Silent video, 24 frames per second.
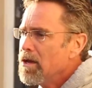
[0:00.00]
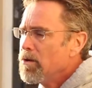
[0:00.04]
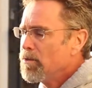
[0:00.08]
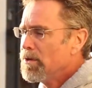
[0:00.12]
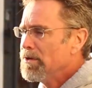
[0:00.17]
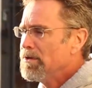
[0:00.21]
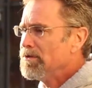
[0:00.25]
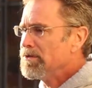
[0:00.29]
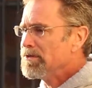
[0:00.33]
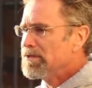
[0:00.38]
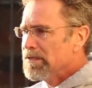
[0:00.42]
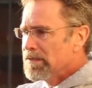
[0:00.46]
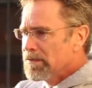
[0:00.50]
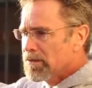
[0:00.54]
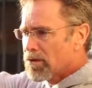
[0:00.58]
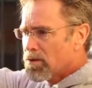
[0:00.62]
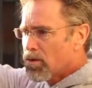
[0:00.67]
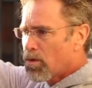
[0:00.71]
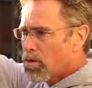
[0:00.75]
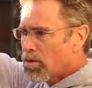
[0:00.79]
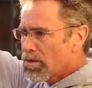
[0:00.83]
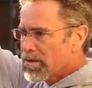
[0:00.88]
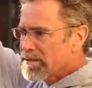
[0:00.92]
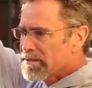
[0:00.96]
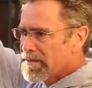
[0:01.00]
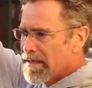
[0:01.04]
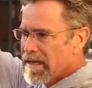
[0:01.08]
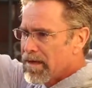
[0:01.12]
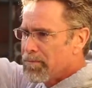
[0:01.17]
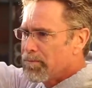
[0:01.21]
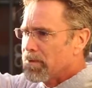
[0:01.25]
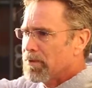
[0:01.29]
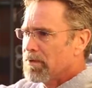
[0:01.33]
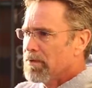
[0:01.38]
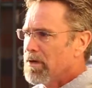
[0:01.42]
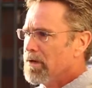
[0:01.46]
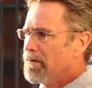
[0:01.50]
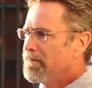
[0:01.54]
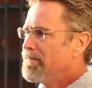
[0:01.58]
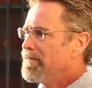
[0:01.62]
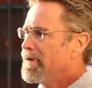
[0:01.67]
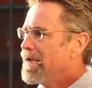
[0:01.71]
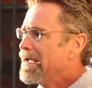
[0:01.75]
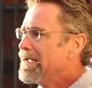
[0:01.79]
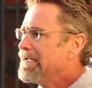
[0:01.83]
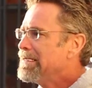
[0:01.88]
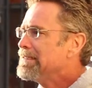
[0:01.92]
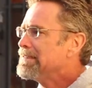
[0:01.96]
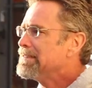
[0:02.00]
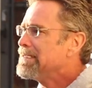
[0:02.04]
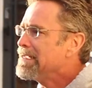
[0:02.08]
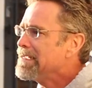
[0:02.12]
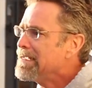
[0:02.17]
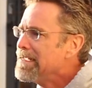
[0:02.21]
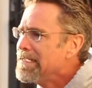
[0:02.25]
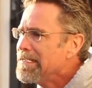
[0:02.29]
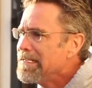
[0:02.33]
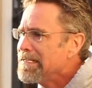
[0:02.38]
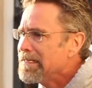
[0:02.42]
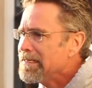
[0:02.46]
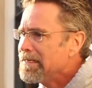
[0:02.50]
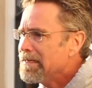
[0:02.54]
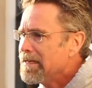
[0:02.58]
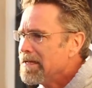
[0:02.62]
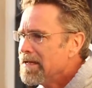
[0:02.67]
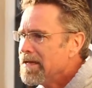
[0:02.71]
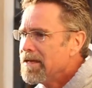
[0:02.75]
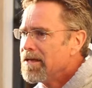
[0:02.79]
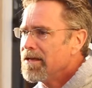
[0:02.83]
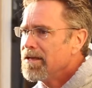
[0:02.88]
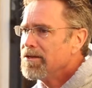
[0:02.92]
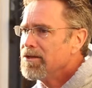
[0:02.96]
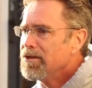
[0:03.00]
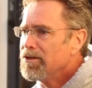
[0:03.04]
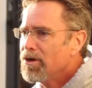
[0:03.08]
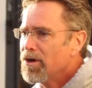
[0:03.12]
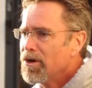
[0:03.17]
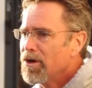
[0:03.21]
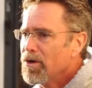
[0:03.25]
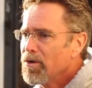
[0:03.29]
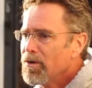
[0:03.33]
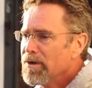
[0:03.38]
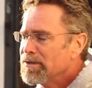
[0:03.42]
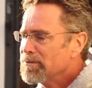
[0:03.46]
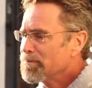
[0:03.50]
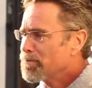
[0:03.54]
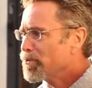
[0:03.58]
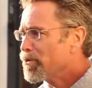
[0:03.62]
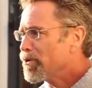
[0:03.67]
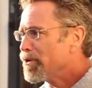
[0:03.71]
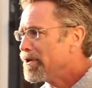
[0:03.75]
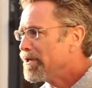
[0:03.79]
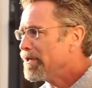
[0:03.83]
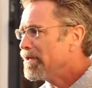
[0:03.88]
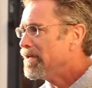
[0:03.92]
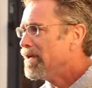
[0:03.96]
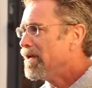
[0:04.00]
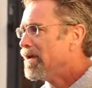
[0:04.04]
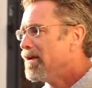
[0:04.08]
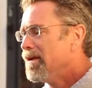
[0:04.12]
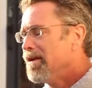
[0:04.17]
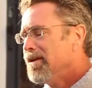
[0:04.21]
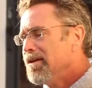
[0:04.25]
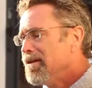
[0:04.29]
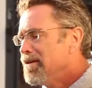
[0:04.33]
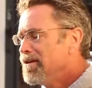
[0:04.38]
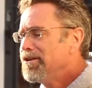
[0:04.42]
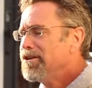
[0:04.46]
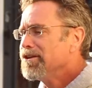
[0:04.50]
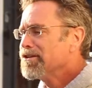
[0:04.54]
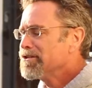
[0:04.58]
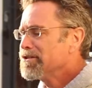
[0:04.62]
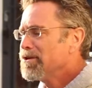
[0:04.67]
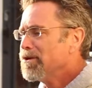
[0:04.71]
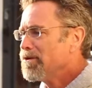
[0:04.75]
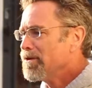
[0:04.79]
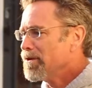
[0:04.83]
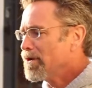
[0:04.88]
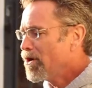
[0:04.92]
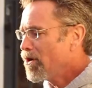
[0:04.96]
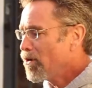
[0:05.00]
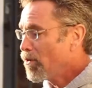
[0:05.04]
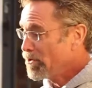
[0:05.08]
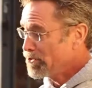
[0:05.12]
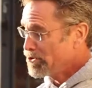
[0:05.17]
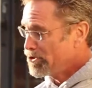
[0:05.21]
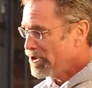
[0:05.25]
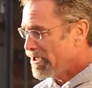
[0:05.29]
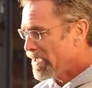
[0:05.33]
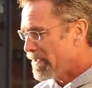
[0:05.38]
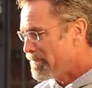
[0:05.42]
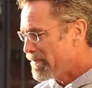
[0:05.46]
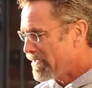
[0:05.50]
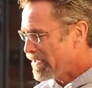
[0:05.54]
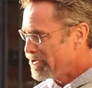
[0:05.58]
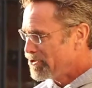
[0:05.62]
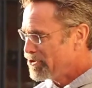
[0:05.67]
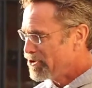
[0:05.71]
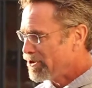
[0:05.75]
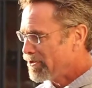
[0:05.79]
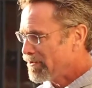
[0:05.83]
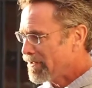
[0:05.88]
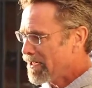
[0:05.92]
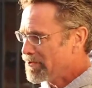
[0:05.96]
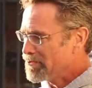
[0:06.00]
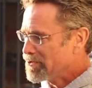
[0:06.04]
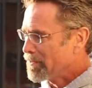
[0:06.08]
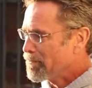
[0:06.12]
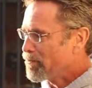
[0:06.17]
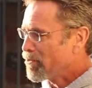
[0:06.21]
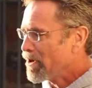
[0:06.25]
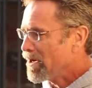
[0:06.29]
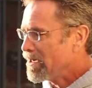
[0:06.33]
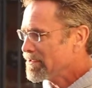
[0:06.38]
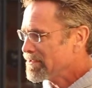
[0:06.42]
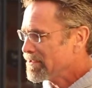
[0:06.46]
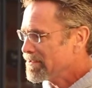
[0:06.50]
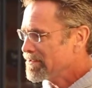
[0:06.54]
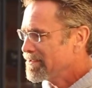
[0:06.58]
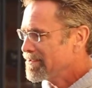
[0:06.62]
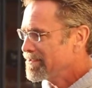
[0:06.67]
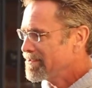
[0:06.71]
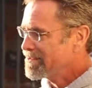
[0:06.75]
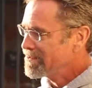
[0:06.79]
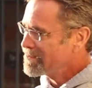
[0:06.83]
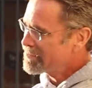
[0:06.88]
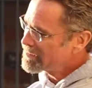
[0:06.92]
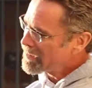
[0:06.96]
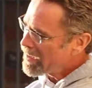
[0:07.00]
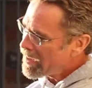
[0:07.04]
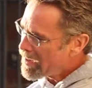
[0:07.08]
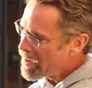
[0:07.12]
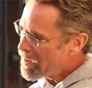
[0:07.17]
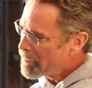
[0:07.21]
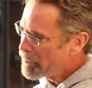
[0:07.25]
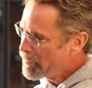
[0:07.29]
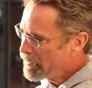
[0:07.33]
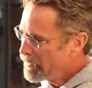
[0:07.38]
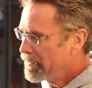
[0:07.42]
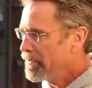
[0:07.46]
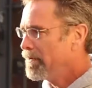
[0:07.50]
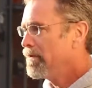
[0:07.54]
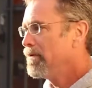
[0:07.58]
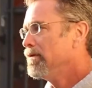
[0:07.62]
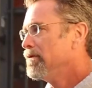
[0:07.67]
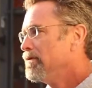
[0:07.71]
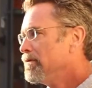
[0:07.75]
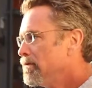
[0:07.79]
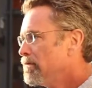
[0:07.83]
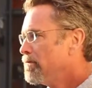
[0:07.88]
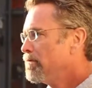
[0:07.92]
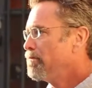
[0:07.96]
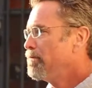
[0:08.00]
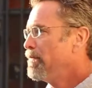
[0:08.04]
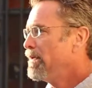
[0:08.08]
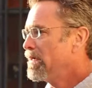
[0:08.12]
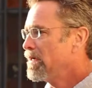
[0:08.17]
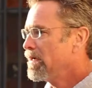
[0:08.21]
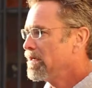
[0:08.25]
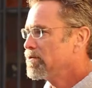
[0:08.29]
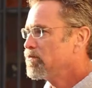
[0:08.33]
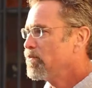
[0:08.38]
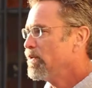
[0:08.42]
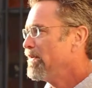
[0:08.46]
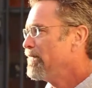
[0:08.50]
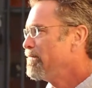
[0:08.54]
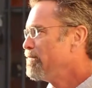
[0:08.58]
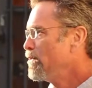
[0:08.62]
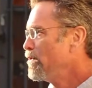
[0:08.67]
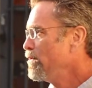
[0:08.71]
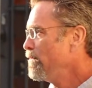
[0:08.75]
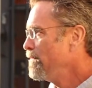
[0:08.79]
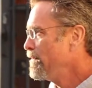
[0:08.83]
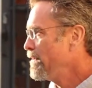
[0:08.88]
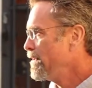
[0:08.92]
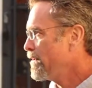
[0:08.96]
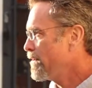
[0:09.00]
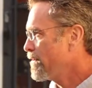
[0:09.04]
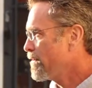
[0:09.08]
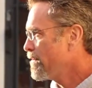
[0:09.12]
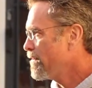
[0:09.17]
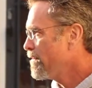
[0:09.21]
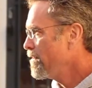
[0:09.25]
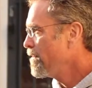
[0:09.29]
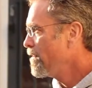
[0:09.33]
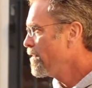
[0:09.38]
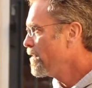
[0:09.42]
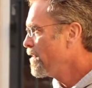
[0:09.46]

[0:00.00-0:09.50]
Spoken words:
When you see the core sample of 19, it's pretty, you just don't go, well, gee, I bet geologic processes stop because we've moved here.